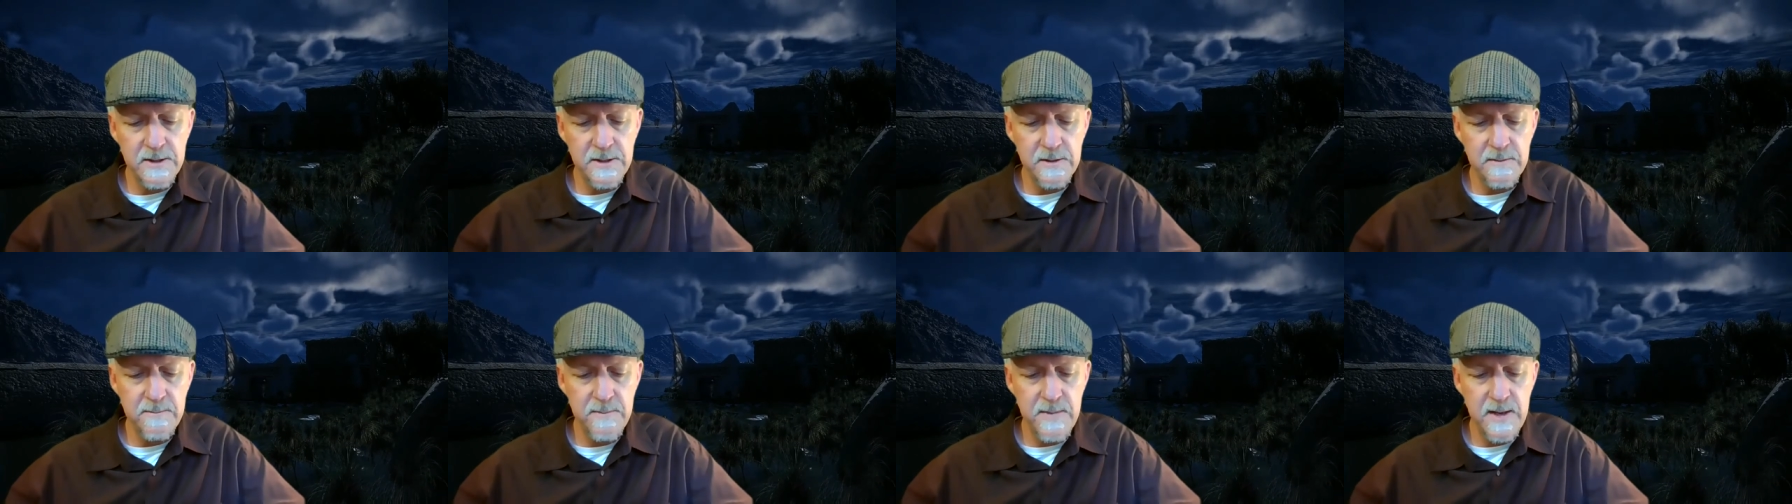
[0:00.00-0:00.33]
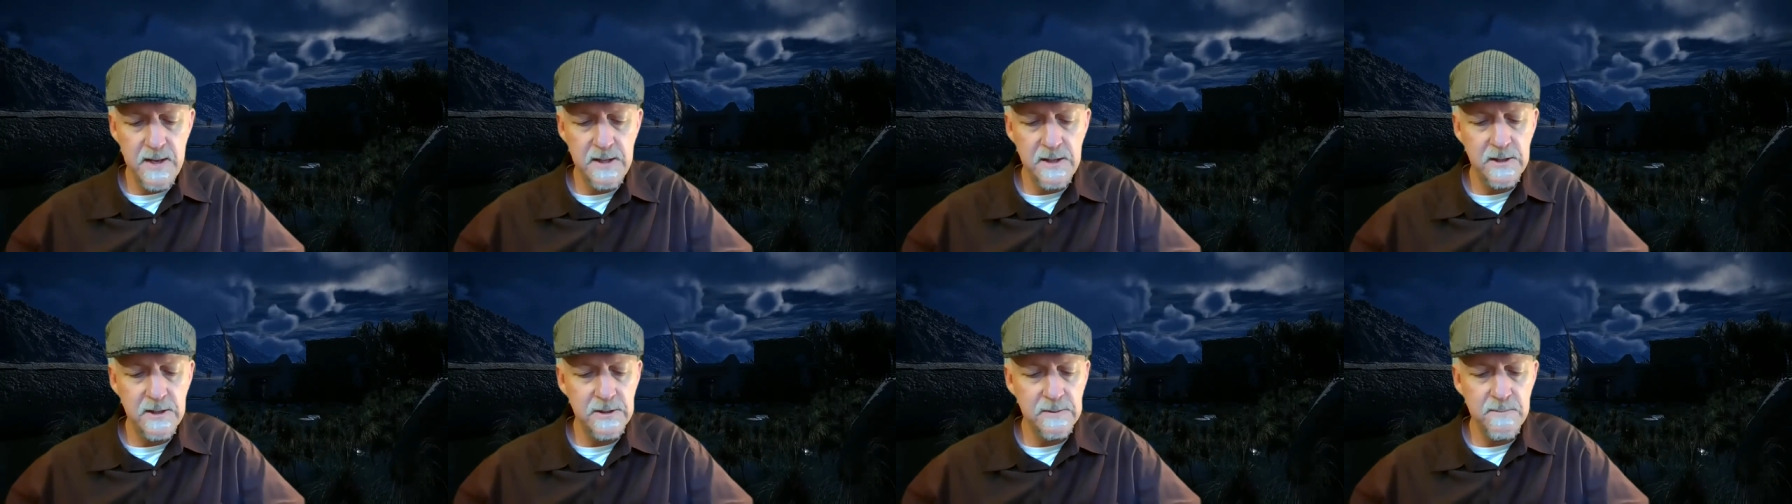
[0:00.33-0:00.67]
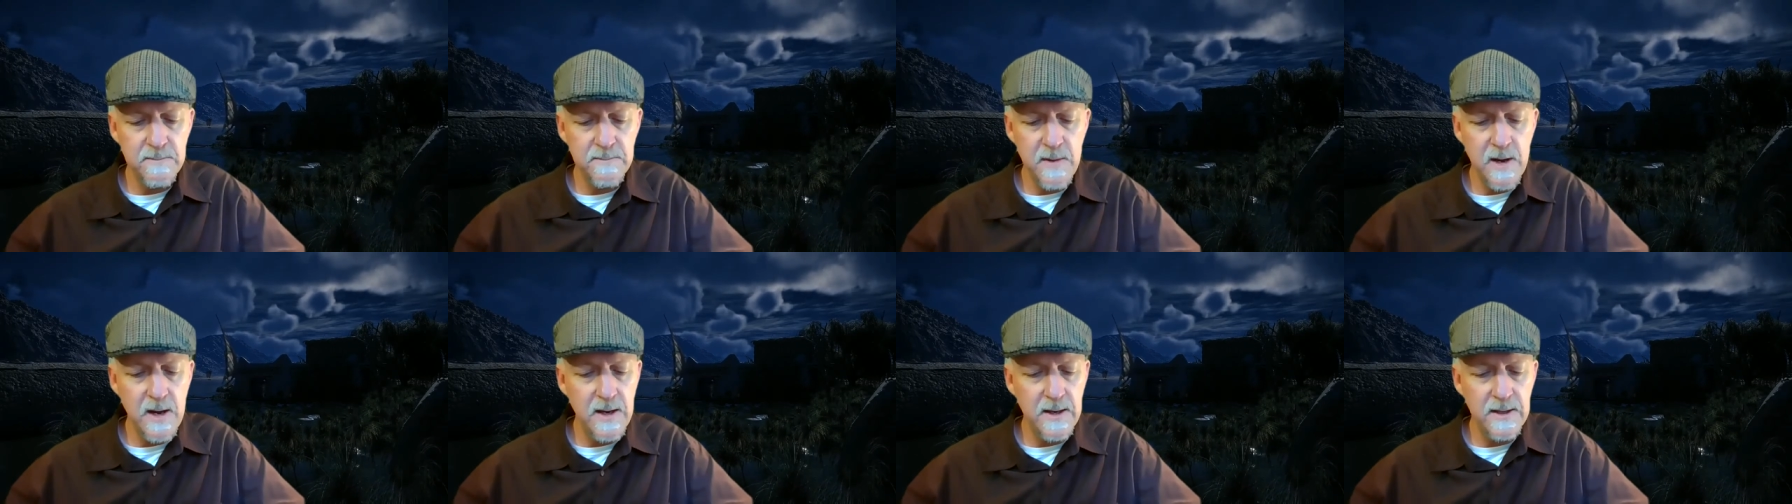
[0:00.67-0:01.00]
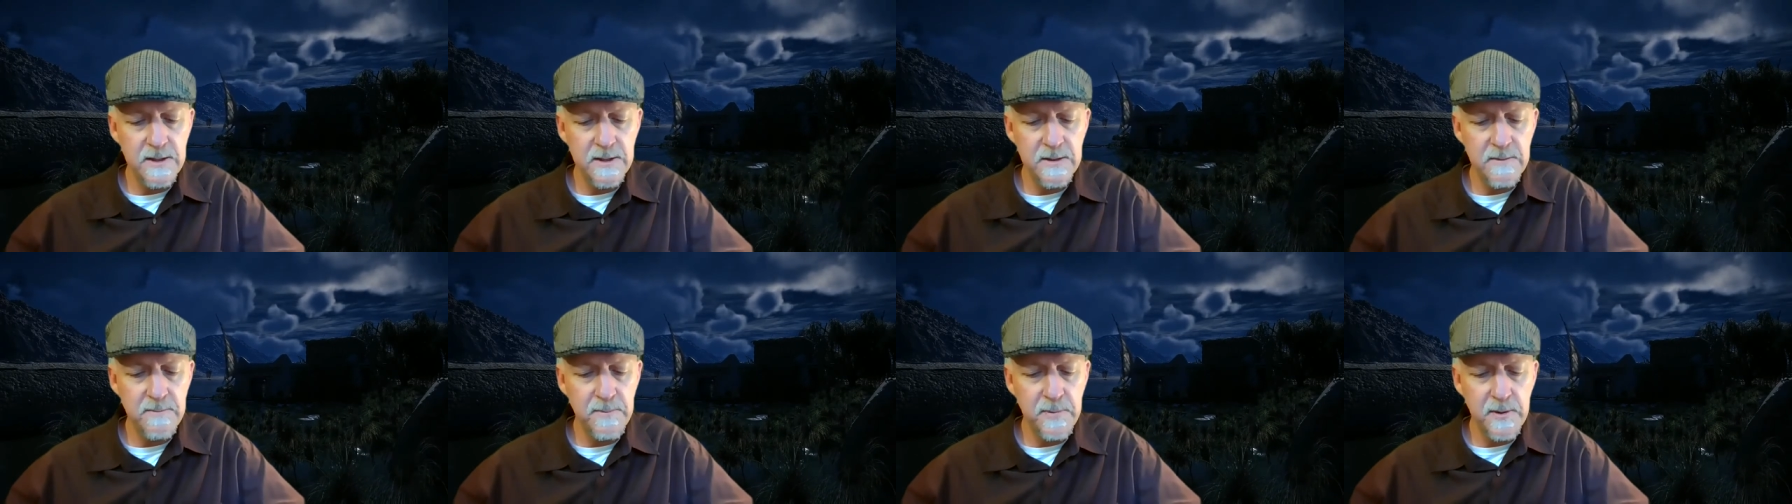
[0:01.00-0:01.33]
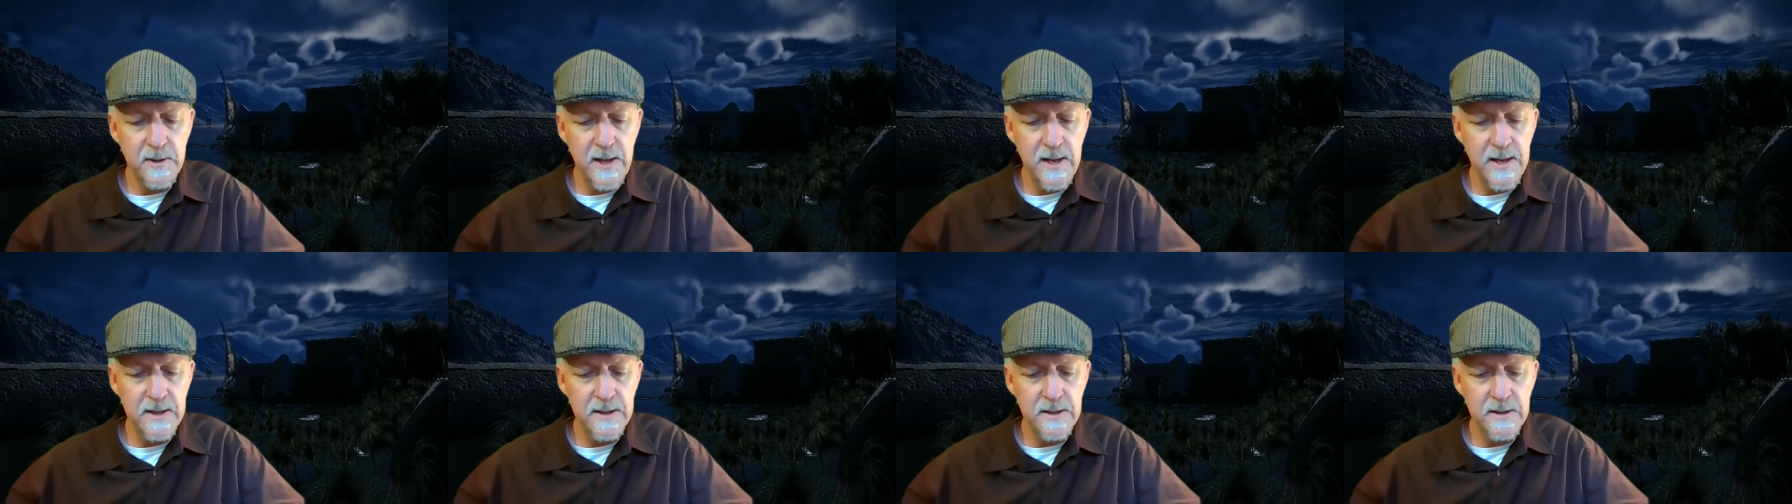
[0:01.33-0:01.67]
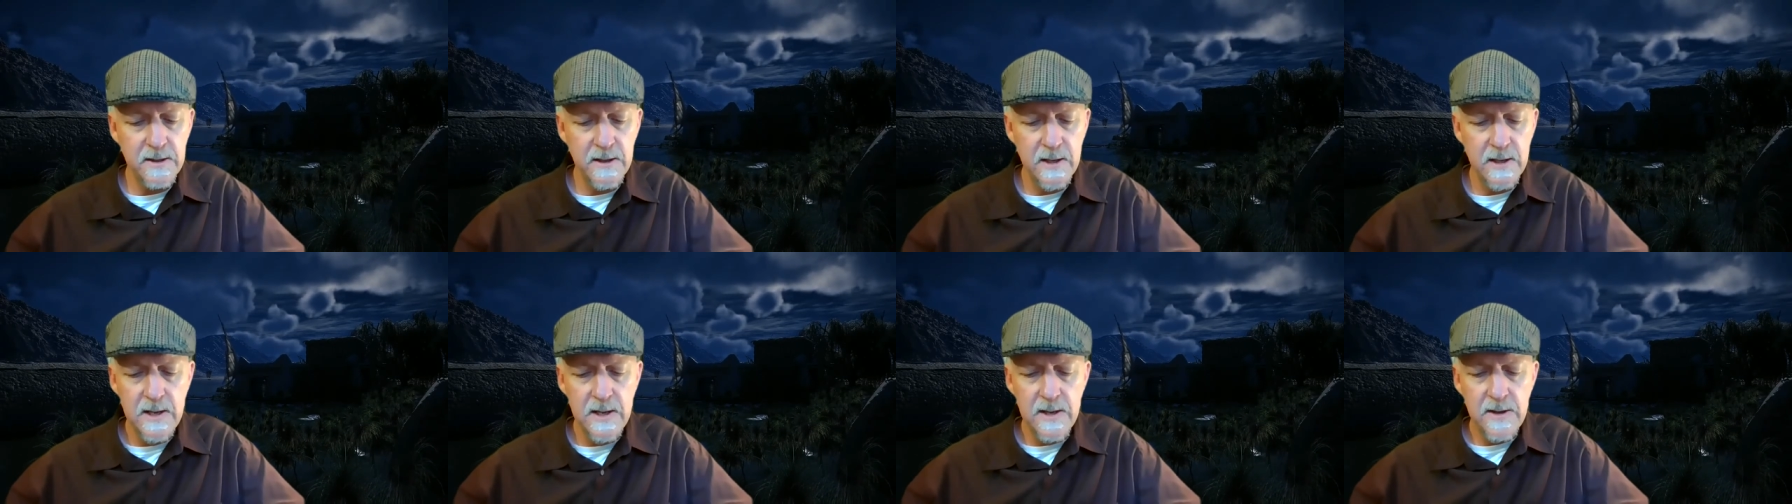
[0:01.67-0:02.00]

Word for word: to make his mind a blank.